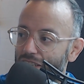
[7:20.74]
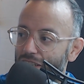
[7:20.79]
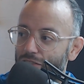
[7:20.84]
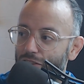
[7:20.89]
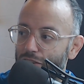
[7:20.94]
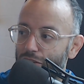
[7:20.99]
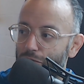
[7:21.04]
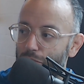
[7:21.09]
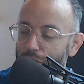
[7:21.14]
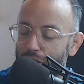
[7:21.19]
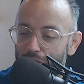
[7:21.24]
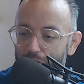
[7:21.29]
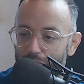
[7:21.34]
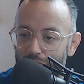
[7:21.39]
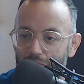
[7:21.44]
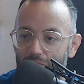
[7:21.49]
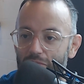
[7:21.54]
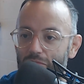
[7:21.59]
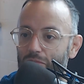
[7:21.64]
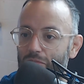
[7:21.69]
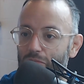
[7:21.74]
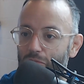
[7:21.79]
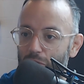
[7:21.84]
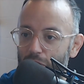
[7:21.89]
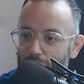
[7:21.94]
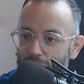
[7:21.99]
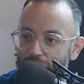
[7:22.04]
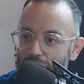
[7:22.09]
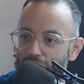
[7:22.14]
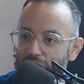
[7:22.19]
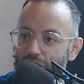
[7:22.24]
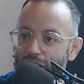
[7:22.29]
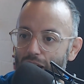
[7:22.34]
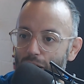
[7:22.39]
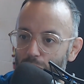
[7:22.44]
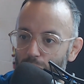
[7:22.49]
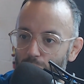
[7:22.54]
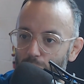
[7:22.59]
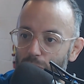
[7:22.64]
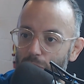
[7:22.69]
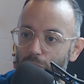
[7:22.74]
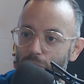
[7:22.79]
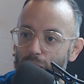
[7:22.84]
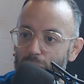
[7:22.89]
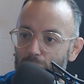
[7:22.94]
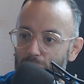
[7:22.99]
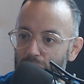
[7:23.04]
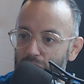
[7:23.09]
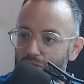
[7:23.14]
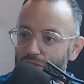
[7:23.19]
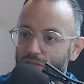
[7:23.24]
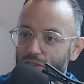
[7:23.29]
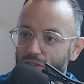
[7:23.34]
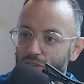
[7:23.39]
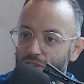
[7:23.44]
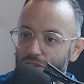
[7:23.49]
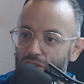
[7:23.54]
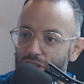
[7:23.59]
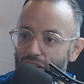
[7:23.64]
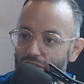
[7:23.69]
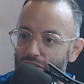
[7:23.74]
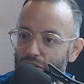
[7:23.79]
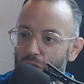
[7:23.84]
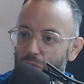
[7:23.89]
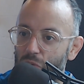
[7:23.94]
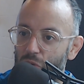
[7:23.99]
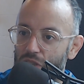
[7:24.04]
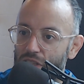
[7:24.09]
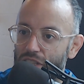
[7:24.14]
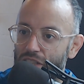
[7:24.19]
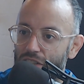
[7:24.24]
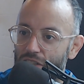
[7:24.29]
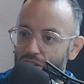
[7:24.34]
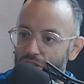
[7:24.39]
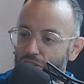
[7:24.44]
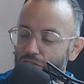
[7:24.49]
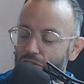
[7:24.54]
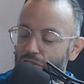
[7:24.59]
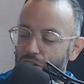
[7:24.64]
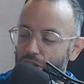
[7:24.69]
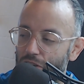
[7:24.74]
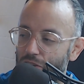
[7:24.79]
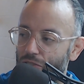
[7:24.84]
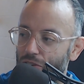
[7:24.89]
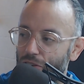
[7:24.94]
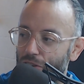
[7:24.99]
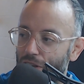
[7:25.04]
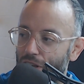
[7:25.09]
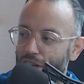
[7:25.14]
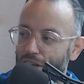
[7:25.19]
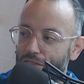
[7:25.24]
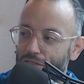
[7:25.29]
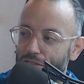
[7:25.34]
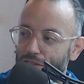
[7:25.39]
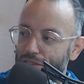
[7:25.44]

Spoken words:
If you've been with the same group of people for 7 or more years, you're friends for life.